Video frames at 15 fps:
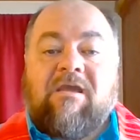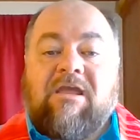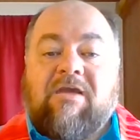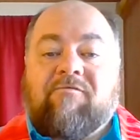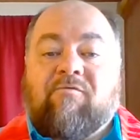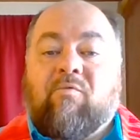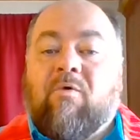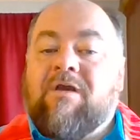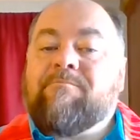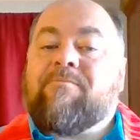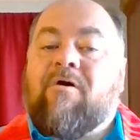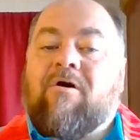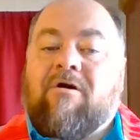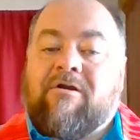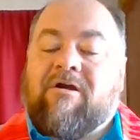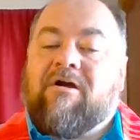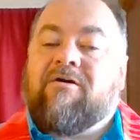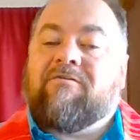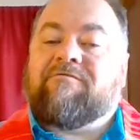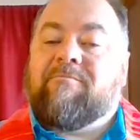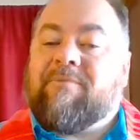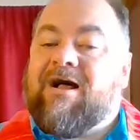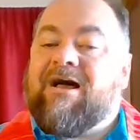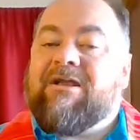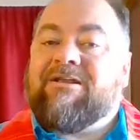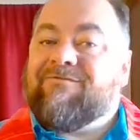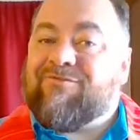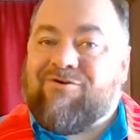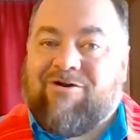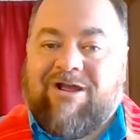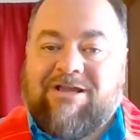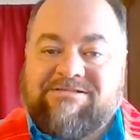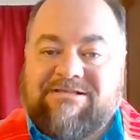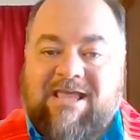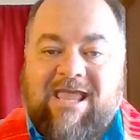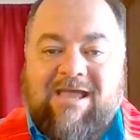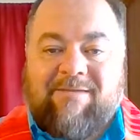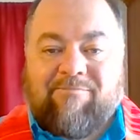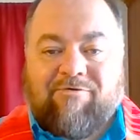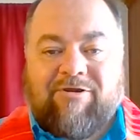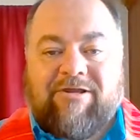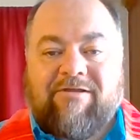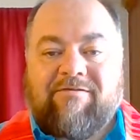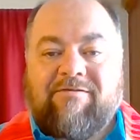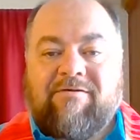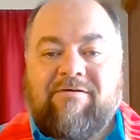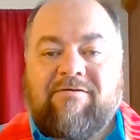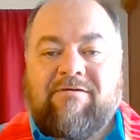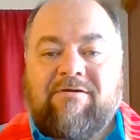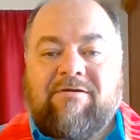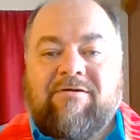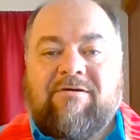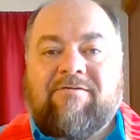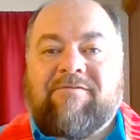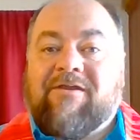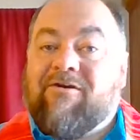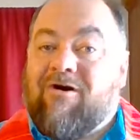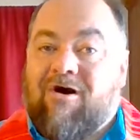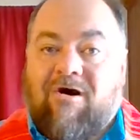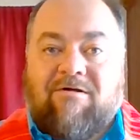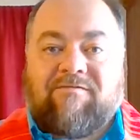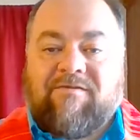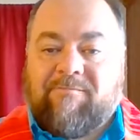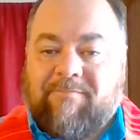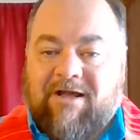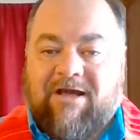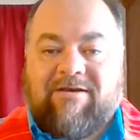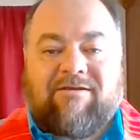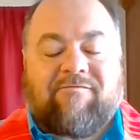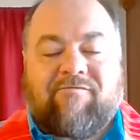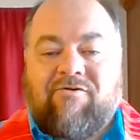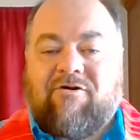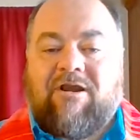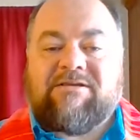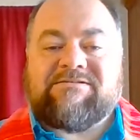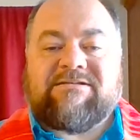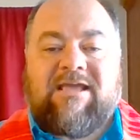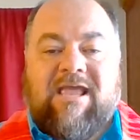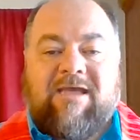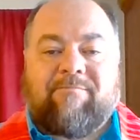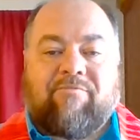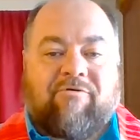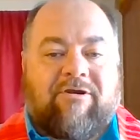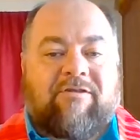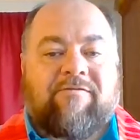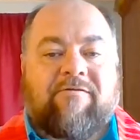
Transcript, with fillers: if one part of the body of Christ can't breathe, then all of the body of Christ can't breathe.